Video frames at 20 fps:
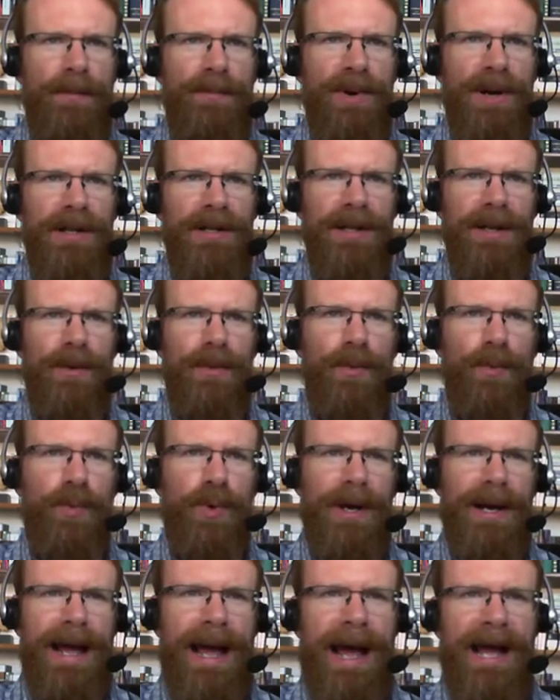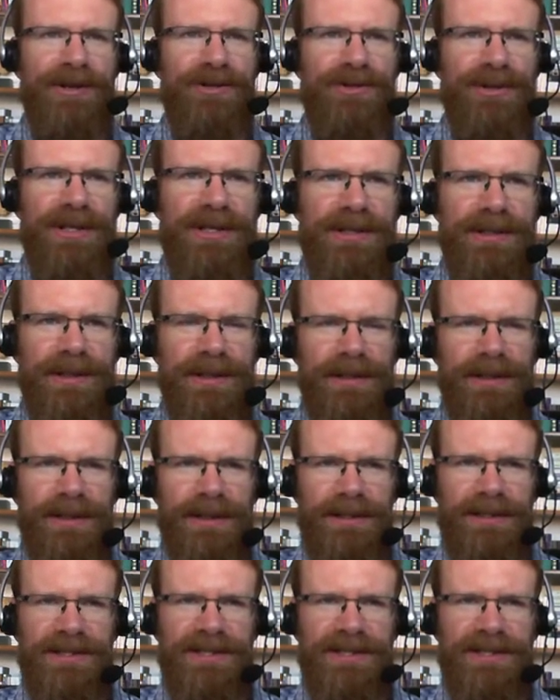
But what actually uh,